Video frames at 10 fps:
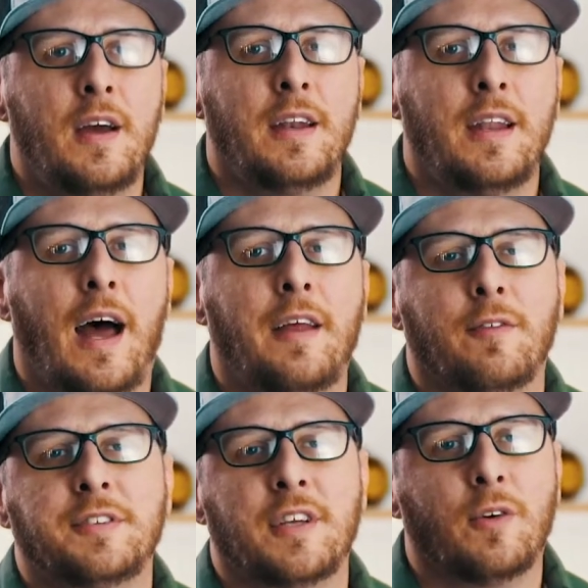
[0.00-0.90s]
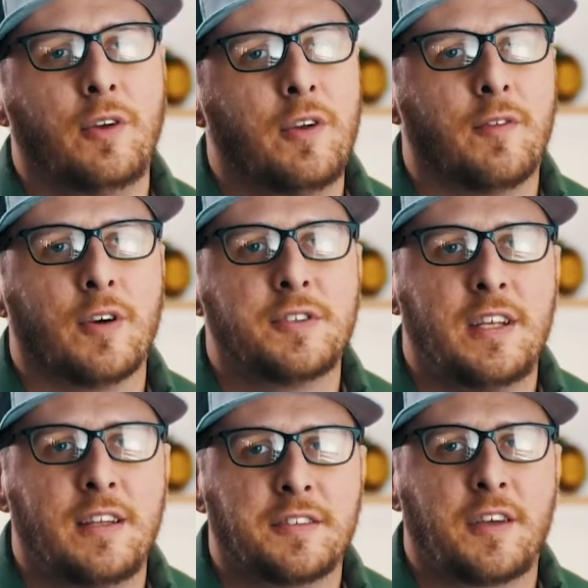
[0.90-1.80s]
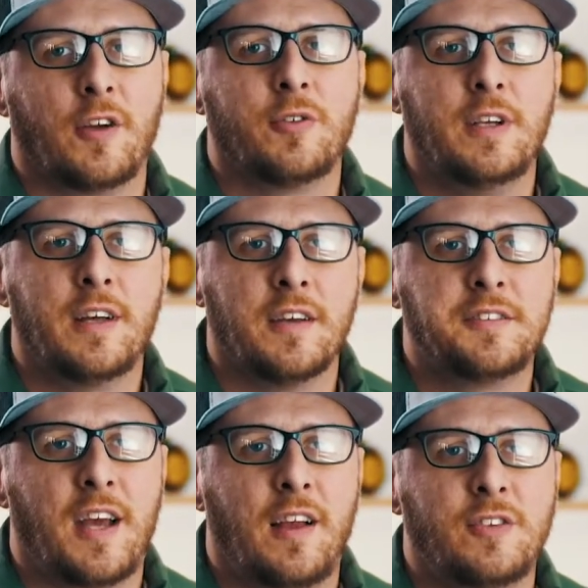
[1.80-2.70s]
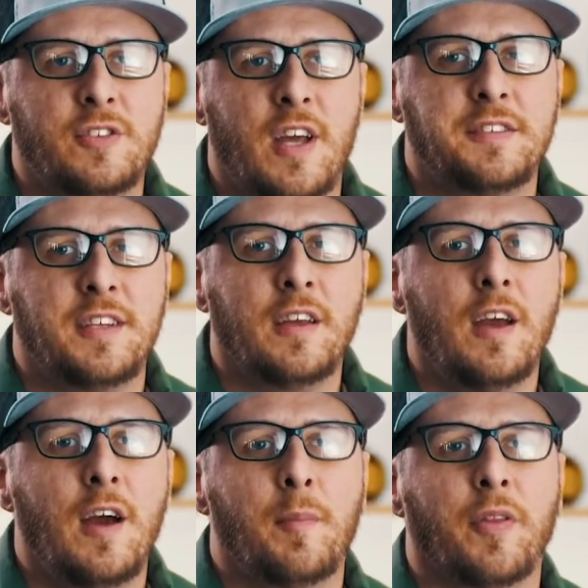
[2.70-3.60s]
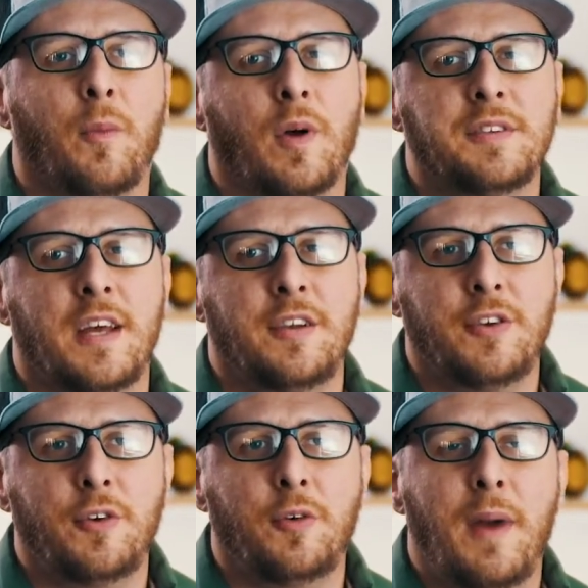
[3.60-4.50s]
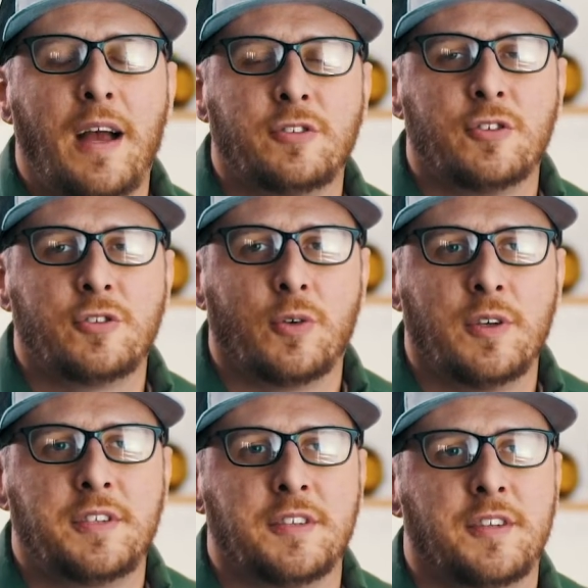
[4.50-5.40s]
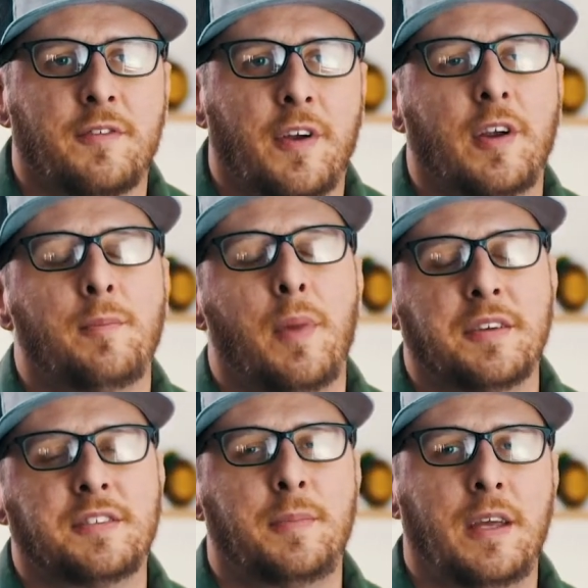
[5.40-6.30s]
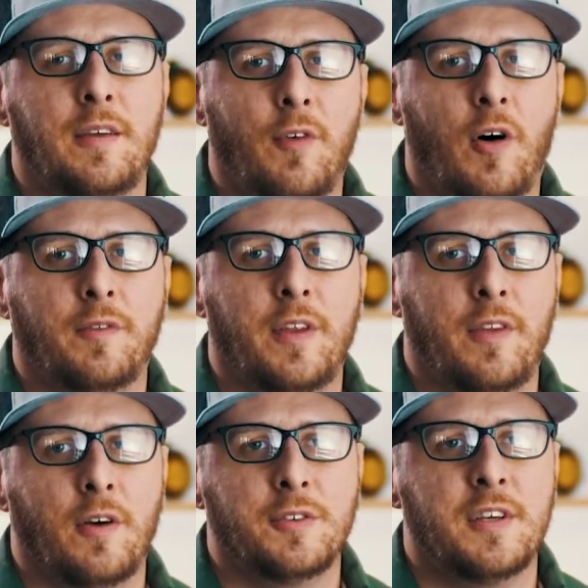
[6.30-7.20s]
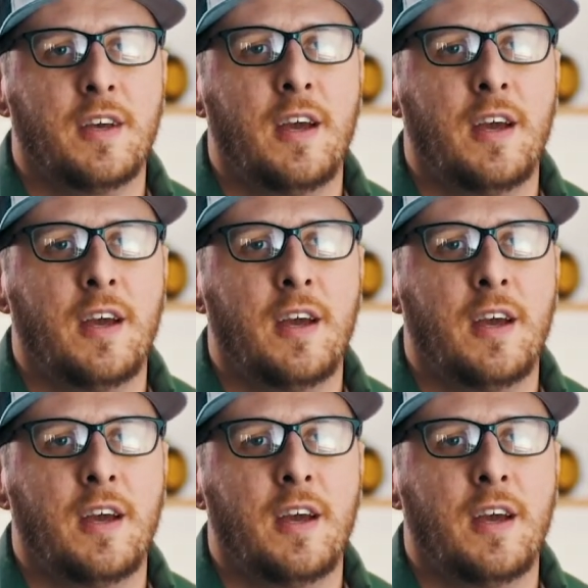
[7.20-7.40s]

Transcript: Not every single university in this country does silage testing, but the ones that do, Master's Choice does their very best to be involved in those.